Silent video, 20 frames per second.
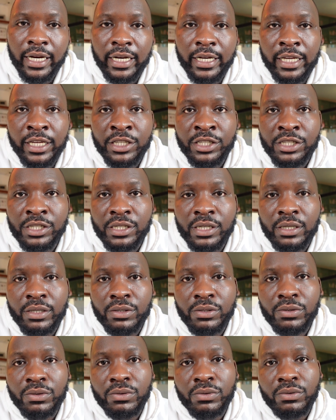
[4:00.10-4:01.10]
an inch
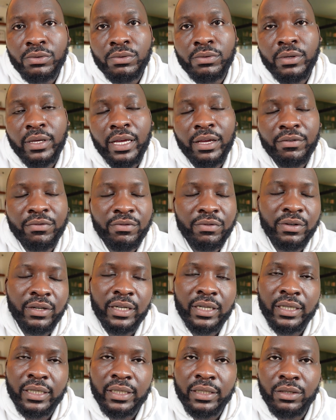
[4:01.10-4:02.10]
into
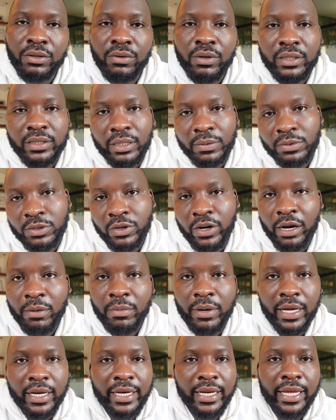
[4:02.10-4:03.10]
every, a
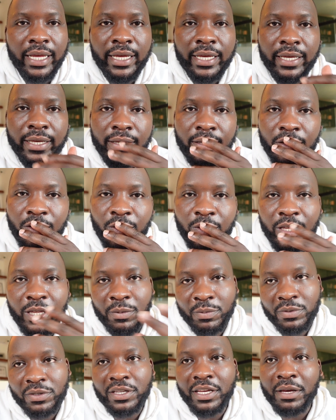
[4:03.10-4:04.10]
subscriber a day,
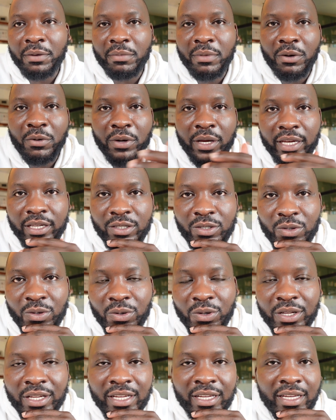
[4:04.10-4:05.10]
keeps Kim awake.
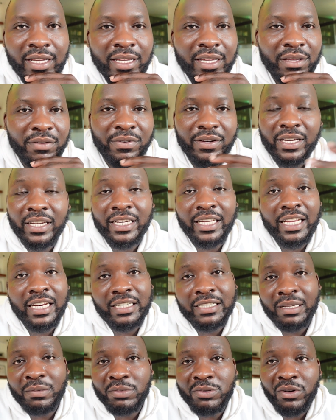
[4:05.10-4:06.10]
So if I can get a
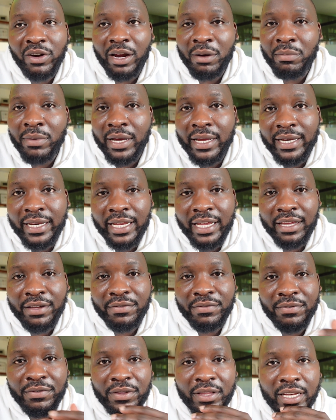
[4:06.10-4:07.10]
subscriber a day
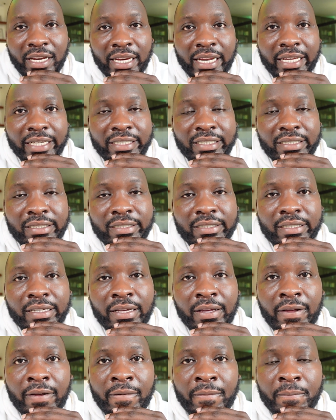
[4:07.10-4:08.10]
for the next,
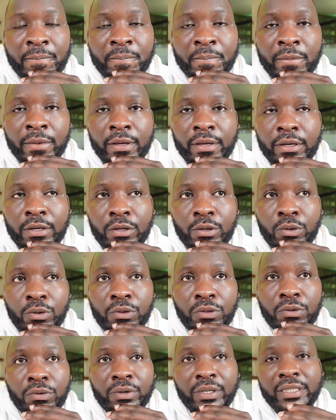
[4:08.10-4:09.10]

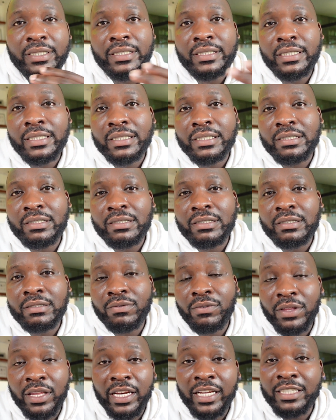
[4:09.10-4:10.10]

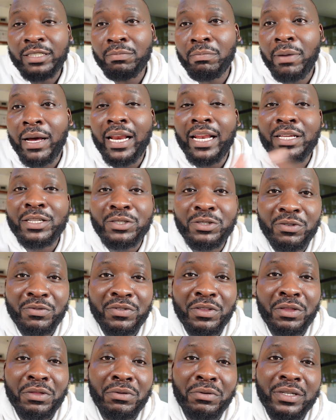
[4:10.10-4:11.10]
for the next balance of
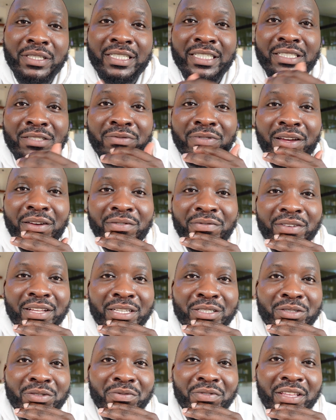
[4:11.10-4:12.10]
the 365
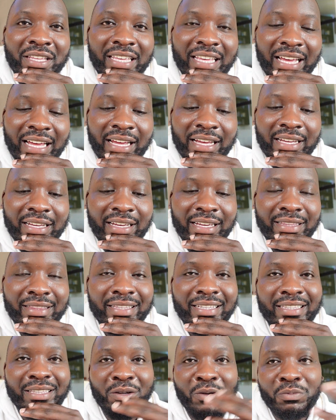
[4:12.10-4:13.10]
days of the year, I
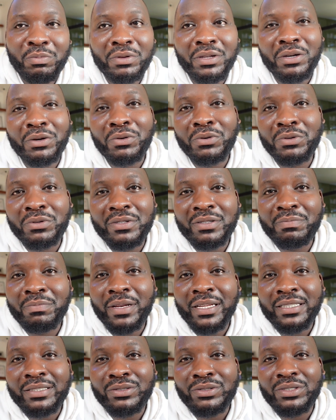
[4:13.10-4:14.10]
think that would be a good
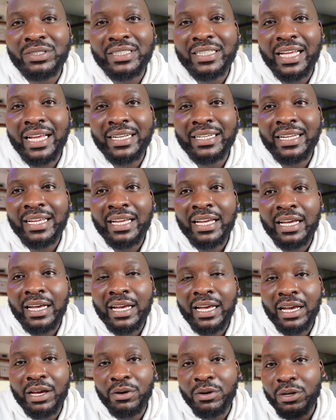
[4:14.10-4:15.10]
place to start.
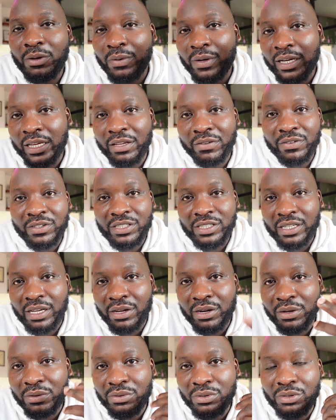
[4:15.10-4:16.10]
I really want to give a
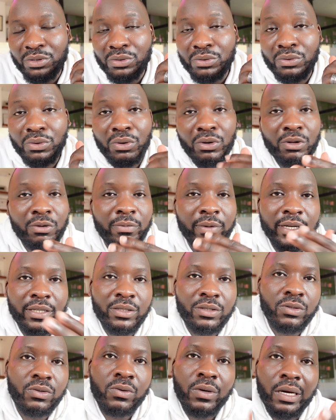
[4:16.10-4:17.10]
shout out to all my
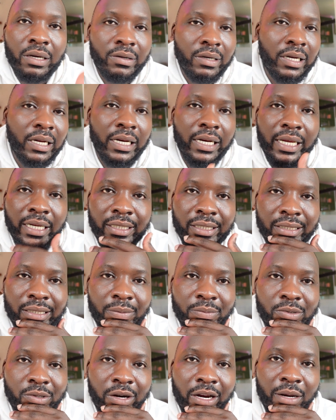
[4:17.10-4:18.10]
290
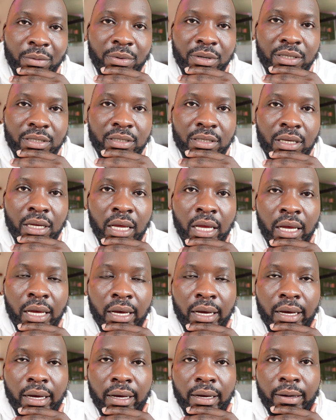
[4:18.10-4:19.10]
subscribers
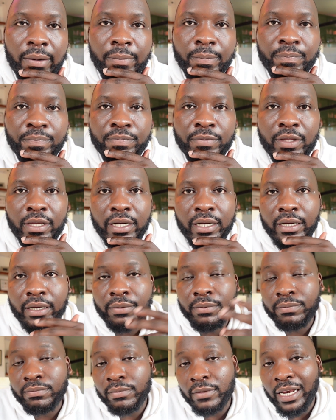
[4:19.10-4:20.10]
that are
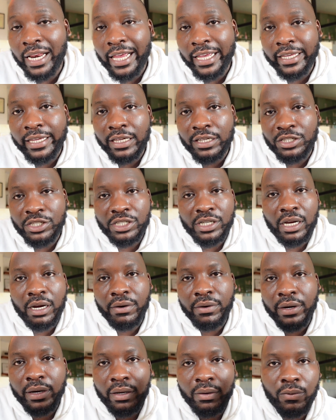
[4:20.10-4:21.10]
liking,
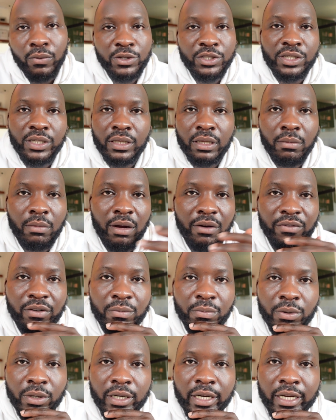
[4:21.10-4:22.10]
sharing, watching the
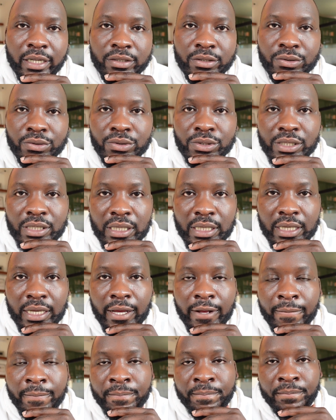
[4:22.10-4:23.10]
Maverick Podcast. UG,
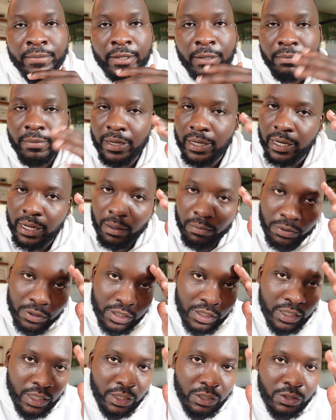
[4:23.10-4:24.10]
man, I
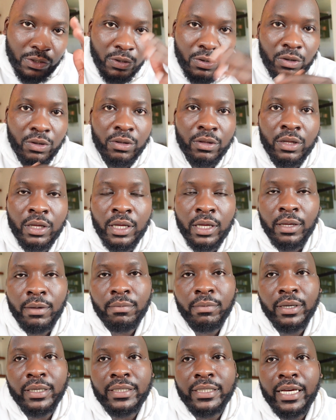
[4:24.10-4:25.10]
appreciate you
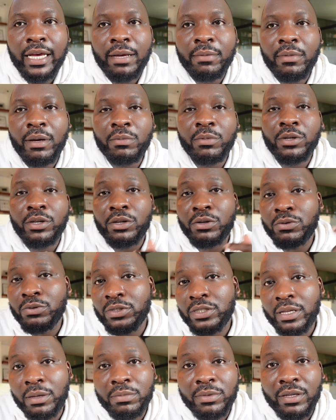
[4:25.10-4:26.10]
big time. I'm going to do
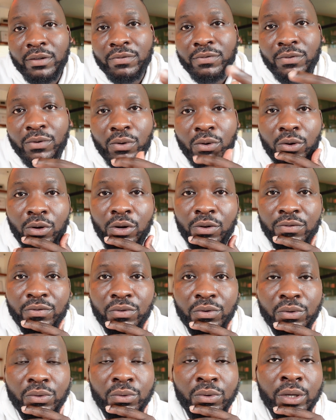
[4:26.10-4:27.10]
something for all of
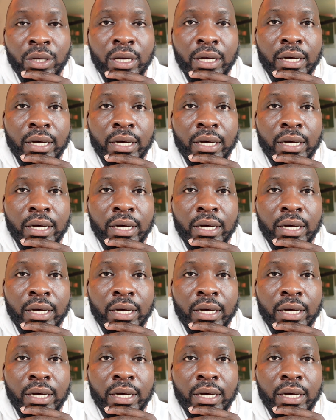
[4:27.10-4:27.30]
you